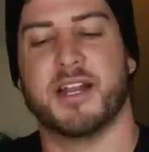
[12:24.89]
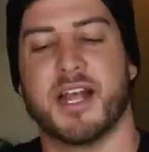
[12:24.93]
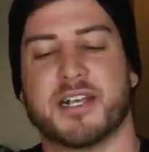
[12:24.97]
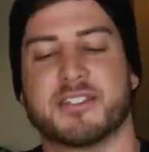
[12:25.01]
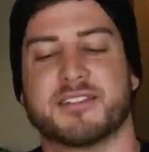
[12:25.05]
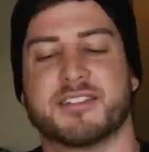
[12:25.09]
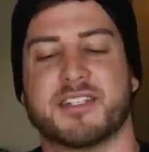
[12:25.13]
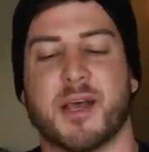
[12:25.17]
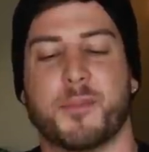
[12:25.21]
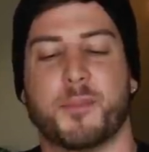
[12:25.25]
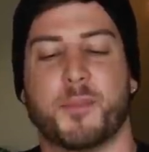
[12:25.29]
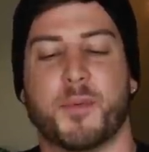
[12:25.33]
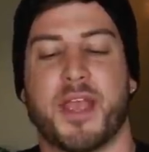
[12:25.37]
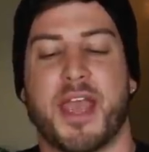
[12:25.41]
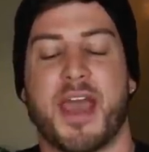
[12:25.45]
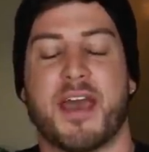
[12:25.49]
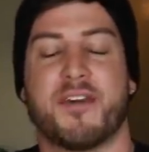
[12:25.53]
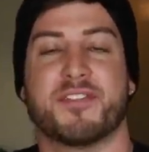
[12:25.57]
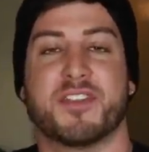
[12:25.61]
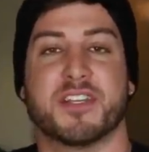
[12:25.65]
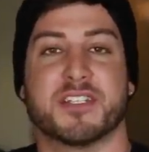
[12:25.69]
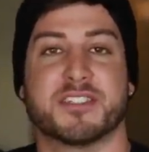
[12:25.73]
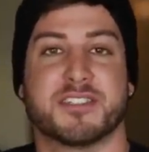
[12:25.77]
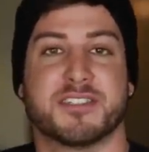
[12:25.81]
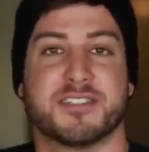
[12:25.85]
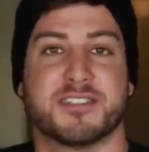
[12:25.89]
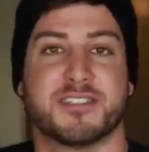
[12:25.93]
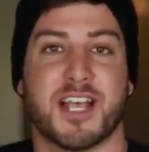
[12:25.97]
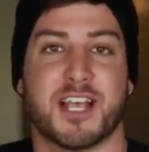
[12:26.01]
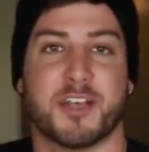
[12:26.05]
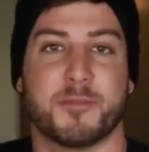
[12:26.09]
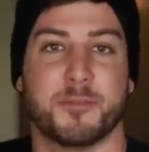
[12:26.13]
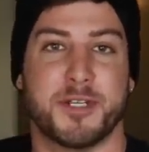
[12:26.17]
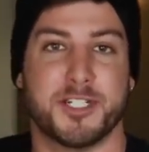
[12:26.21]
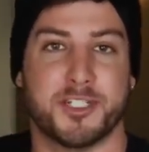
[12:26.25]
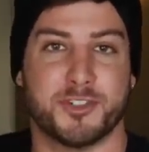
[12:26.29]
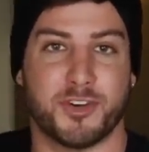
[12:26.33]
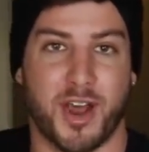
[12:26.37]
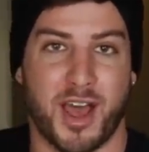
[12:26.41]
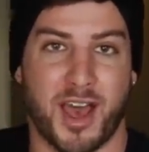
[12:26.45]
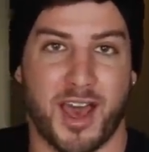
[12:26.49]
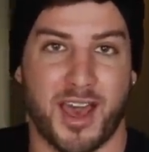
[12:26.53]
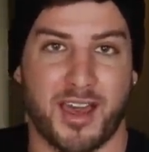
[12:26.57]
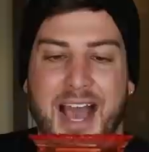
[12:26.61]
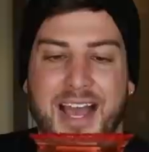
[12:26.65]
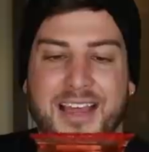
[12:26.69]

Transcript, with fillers: Next up, we have the Suck Me Dry.